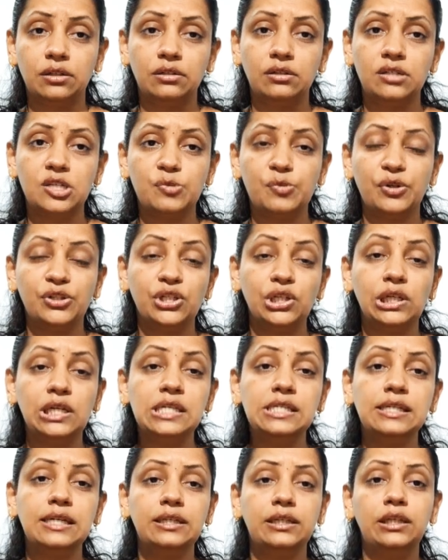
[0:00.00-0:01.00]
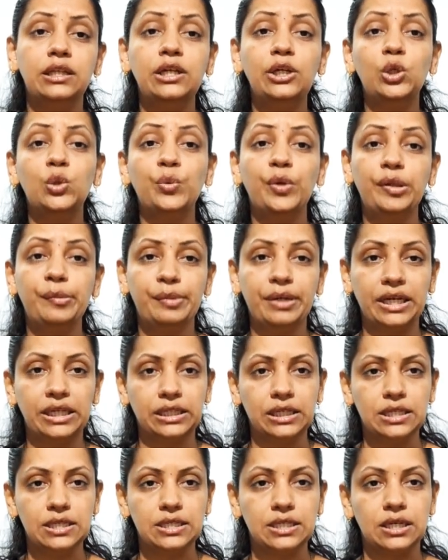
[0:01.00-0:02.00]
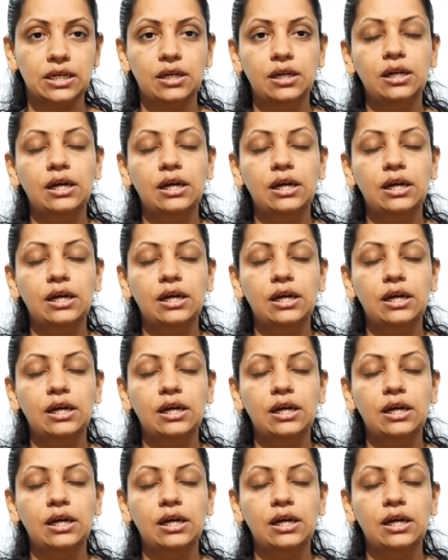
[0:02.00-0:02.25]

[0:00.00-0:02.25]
especially seen in the twin pregnancy,